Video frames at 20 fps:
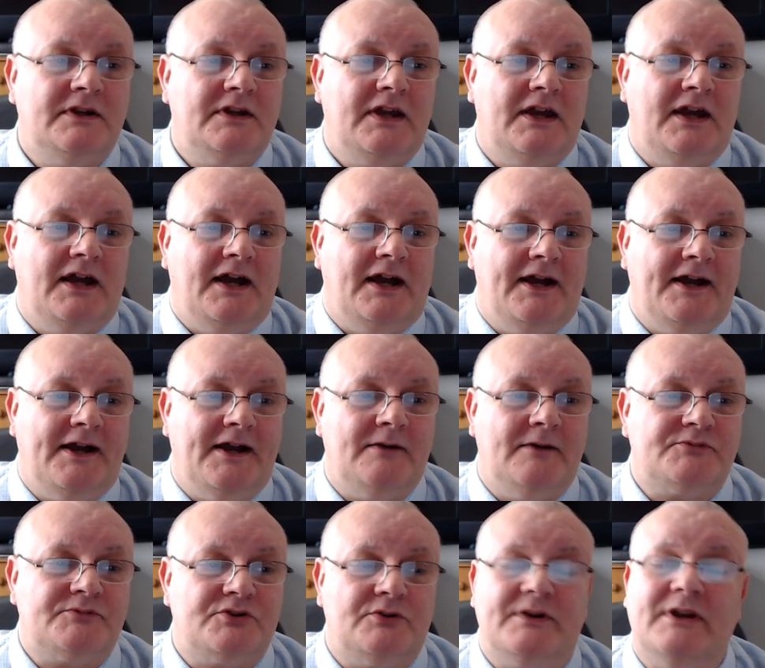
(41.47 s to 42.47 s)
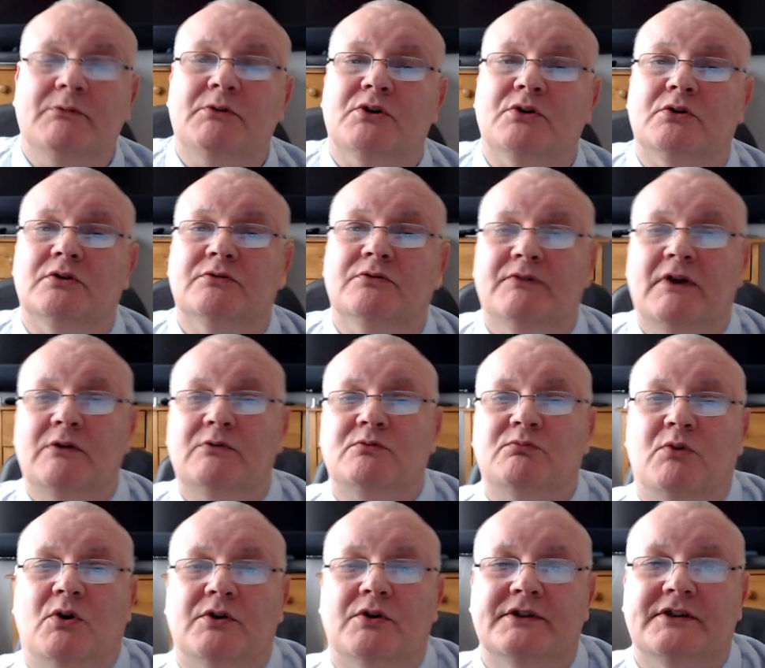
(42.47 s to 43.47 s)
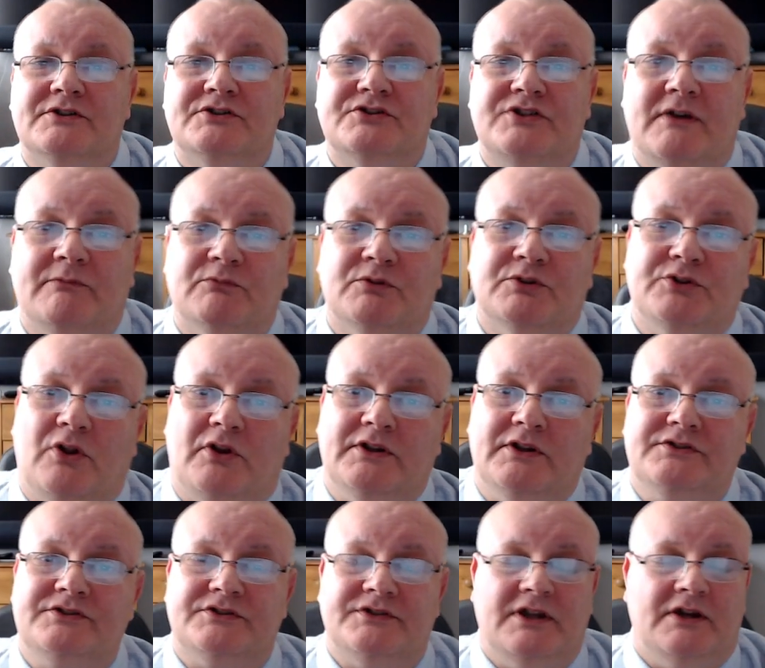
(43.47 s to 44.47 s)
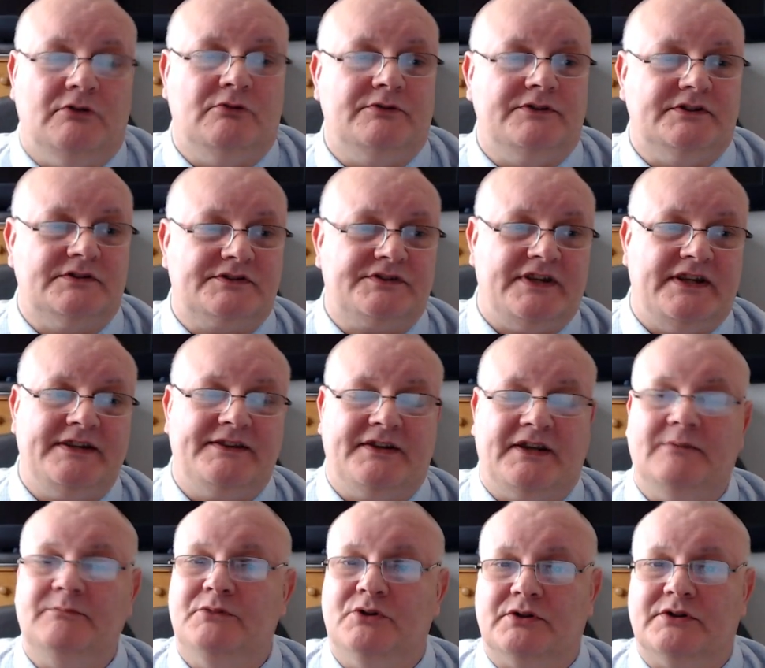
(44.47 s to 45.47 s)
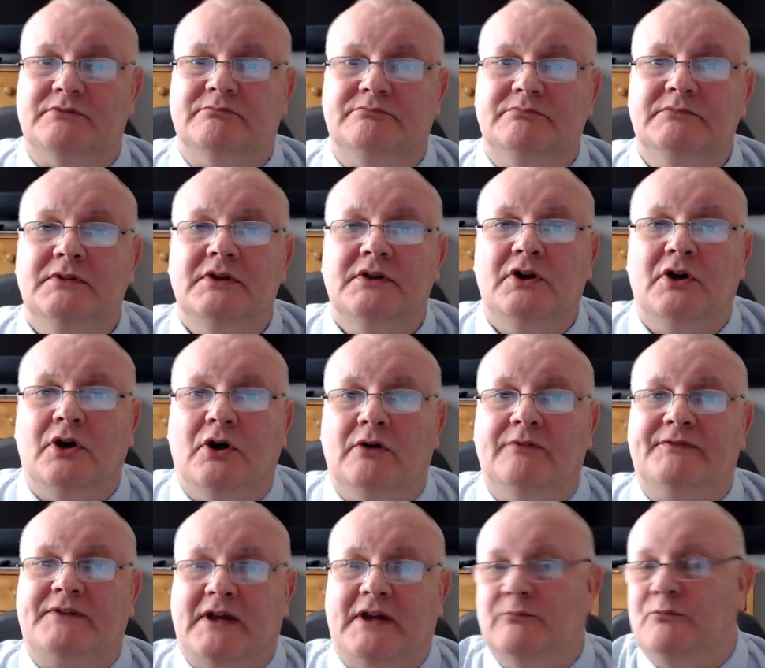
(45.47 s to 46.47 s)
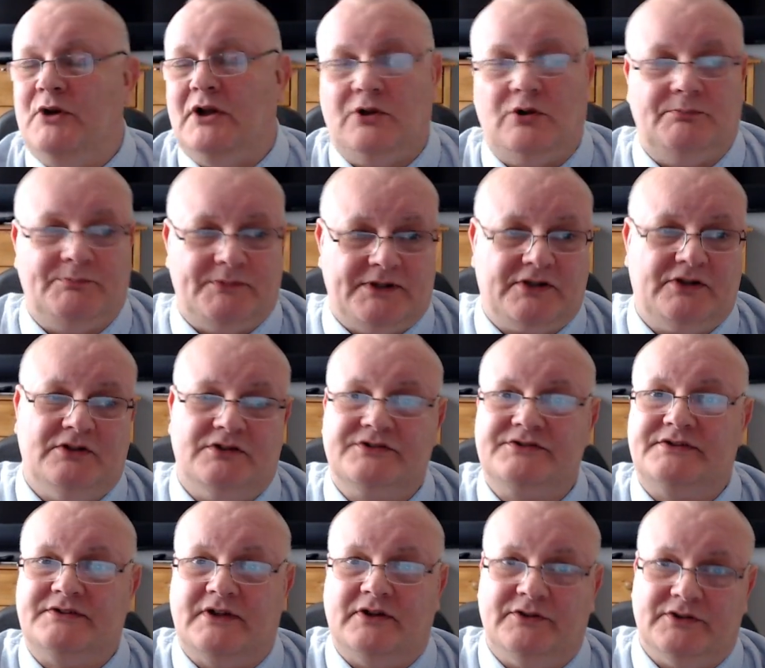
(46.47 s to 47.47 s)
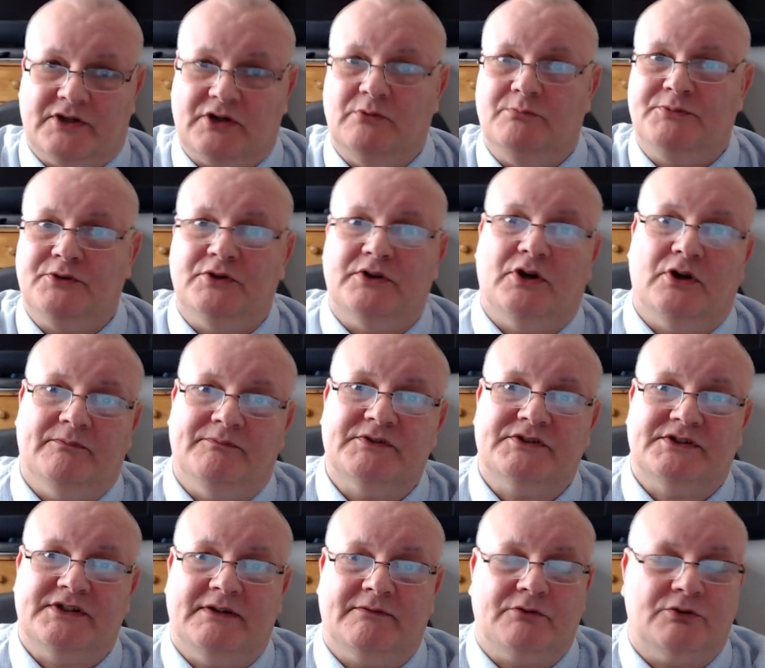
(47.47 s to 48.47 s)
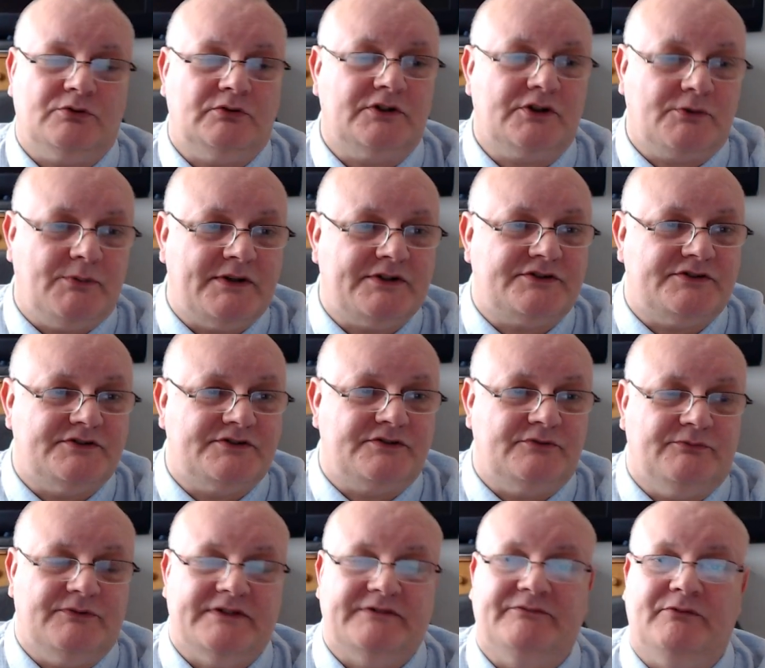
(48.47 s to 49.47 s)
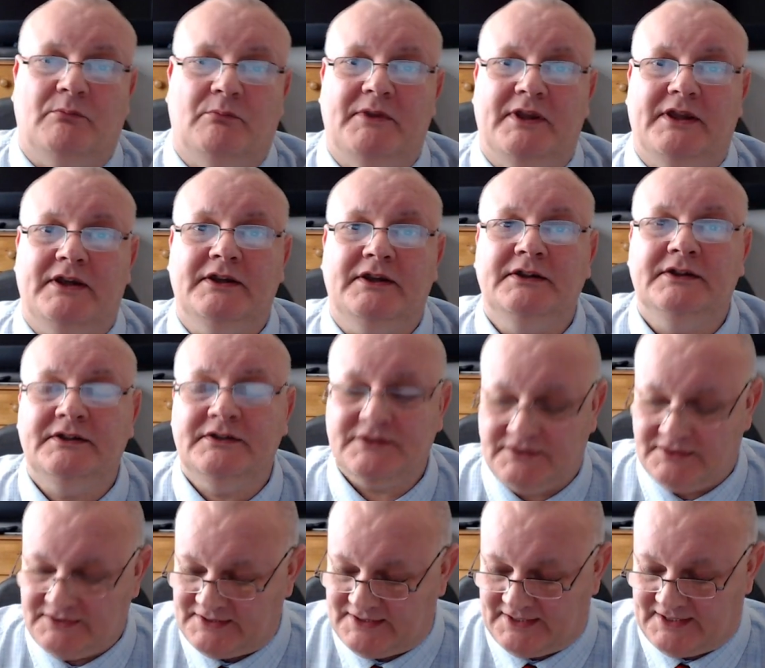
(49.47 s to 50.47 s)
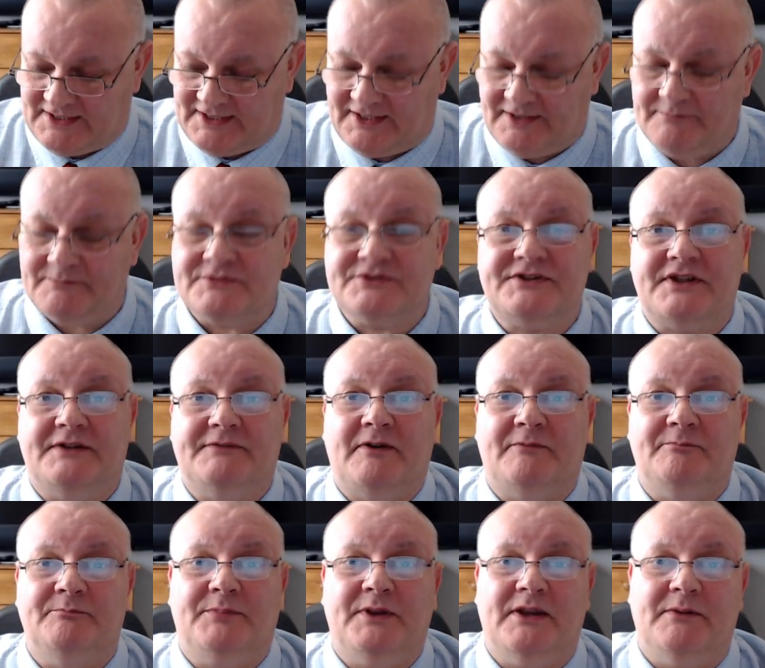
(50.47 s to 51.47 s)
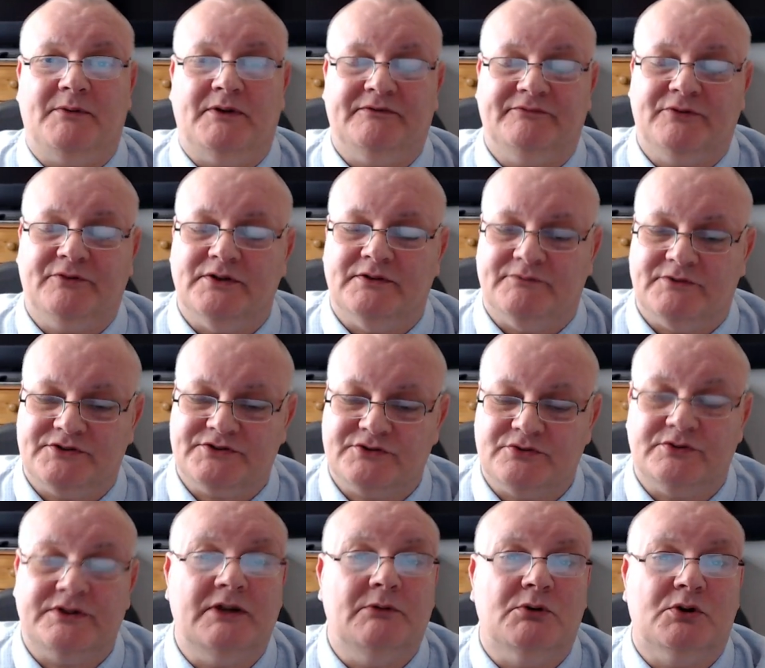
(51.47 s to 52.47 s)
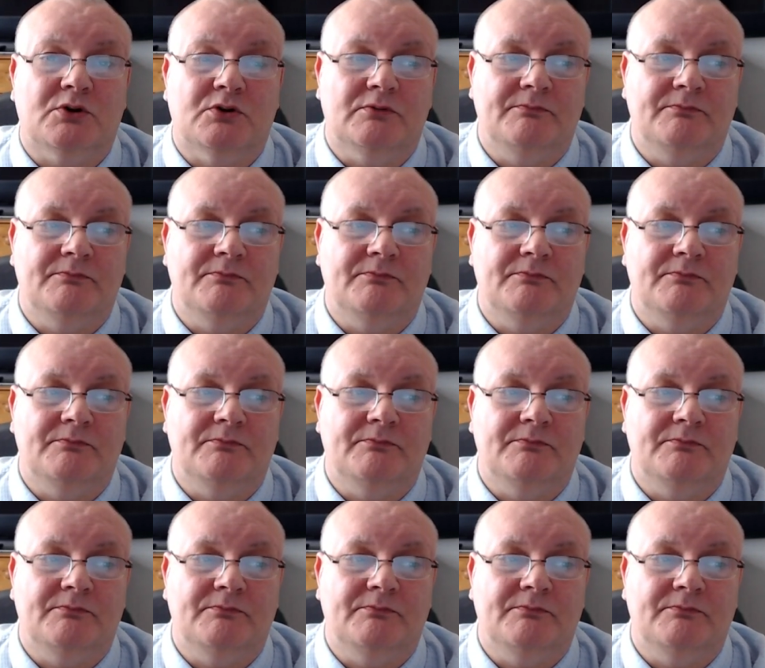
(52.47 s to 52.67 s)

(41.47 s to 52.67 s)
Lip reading: So here we go. Round 1, general knowledge. Now, you'll see that I'm looking off camera a lot because on the computer, obviously, I've got all the questions to read from there instead of having paper in front of us. So here we go.